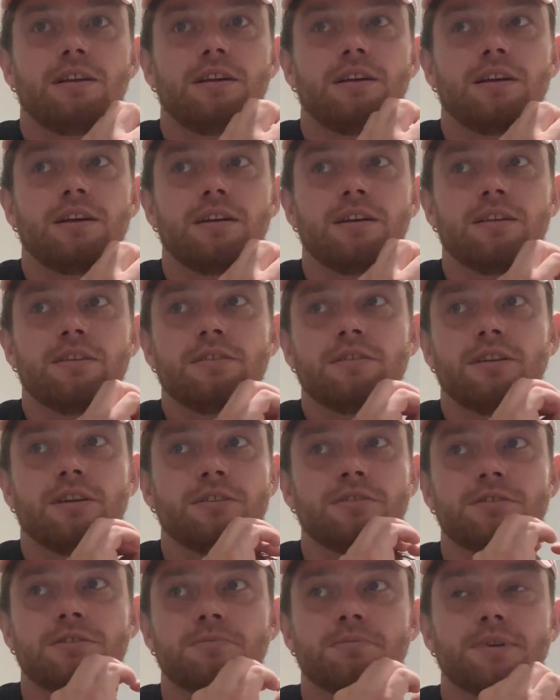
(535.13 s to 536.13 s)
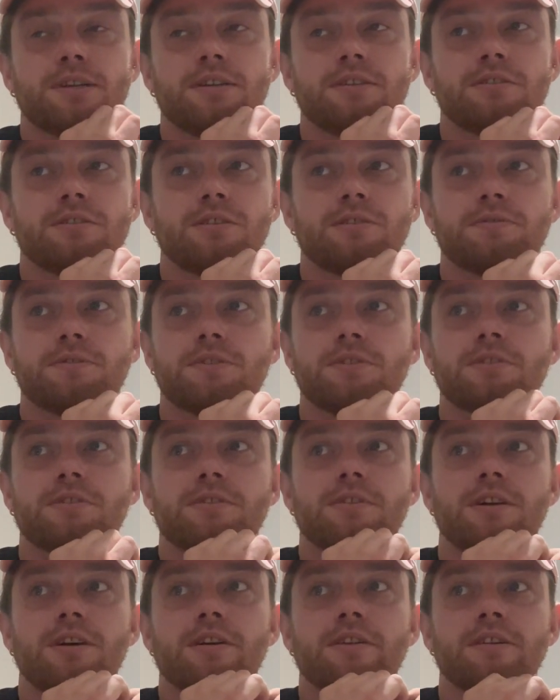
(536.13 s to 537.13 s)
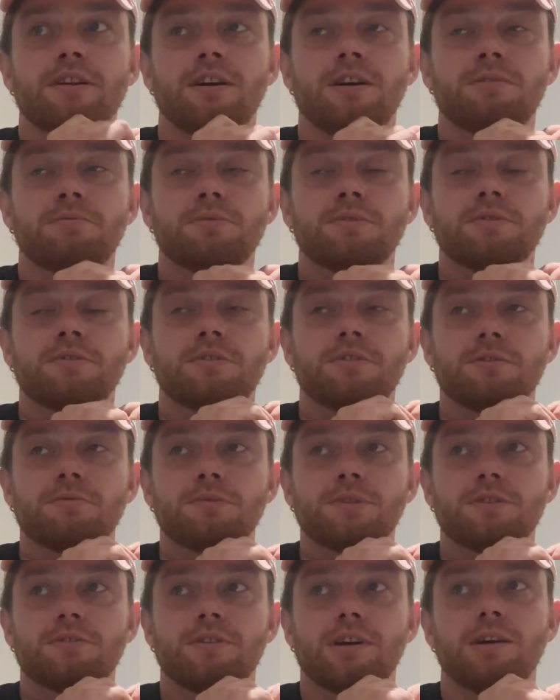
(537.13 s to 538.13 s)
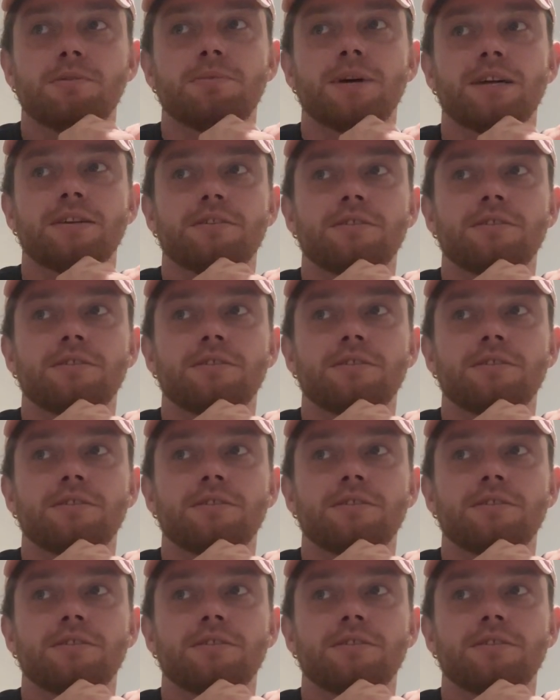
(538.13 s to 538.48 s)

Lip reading: and loads of police officers turned up and took me straight back